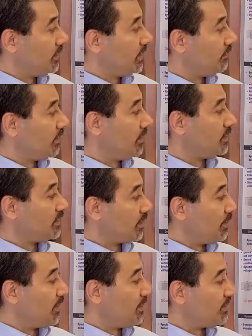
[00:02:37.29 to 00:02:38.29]
even
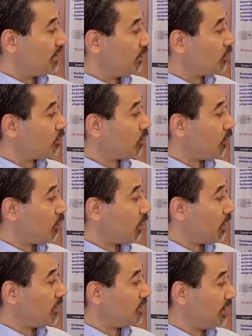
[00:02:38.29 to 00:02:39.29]
some of these single
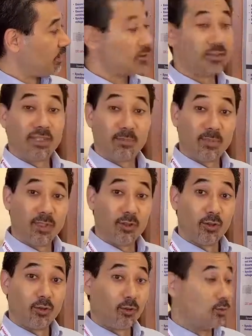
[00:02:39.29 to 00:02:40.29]

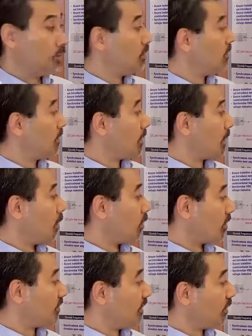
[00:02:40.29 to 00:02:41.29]
CPU
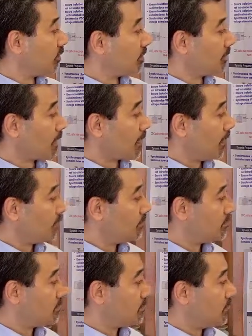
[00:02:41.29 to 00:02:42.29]
or so
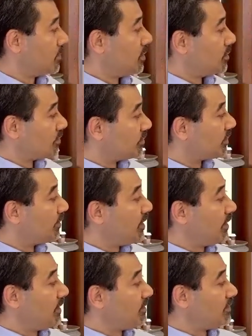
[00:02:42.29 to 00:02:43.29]
some of
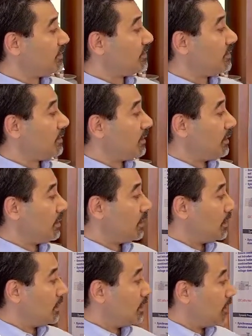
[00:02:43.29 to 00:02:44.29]
these
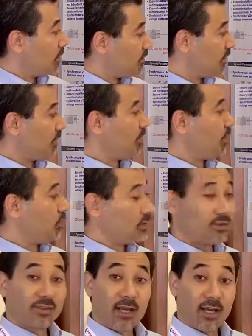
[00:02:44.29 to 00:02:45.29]
CPU
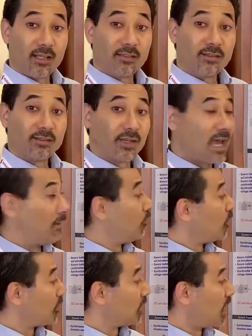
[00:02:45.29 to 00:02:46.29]
designs have
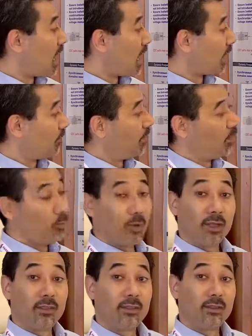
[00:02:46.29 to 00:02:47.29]
one clock, but
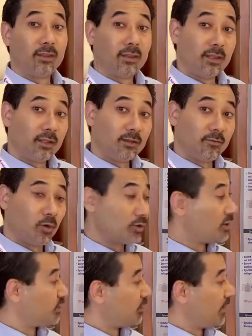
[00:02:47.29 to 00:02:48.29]
with
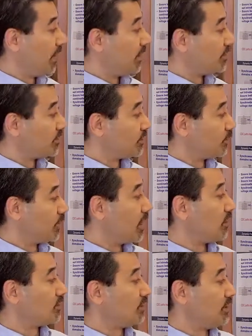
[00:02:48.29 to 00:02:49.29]
voltage domains, we
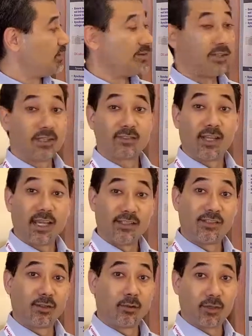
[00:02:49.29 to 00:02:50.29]
now see 6
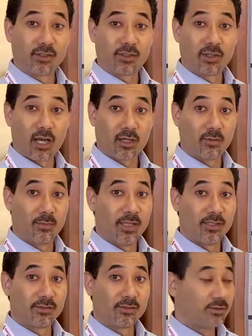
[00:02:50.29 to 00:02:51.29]
asynchronous clock
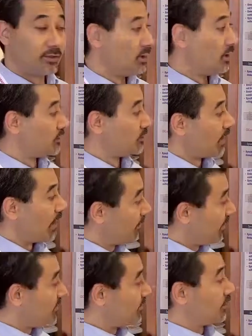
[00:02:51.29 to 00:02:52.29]
domains. So that
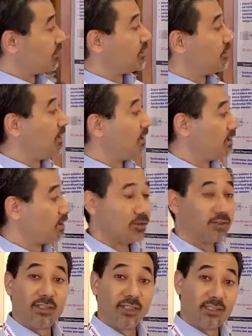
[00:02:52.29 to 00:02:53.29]
means there's some additional
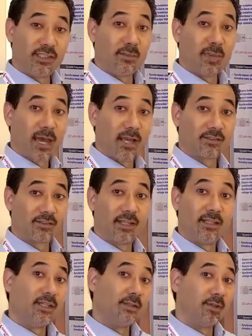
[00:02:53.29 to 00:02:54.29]
CDC paths
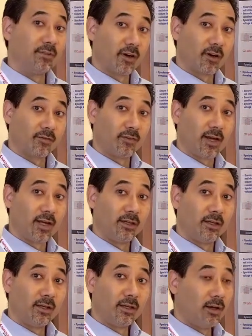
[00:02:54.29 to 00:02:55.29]
that need to be verified
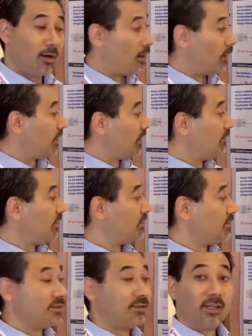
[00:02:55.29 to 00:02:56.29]
on
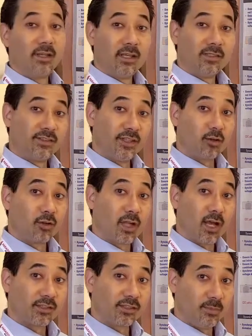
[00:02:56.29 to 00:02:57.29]
even single
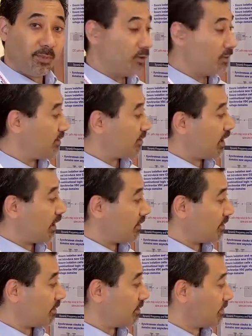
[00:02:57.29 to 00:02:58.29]
clock CPU
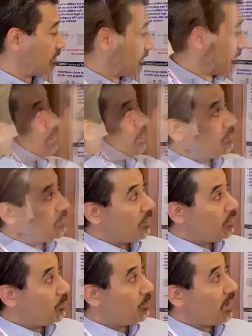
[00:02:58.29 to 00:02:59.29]
designs. So
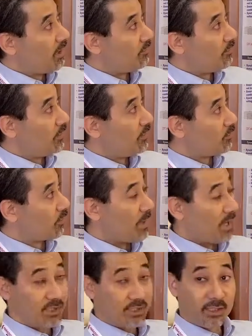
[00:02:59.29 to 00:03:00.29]
the UPF
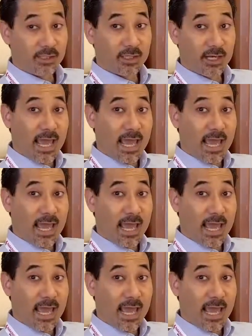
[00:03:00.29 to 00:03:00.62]
information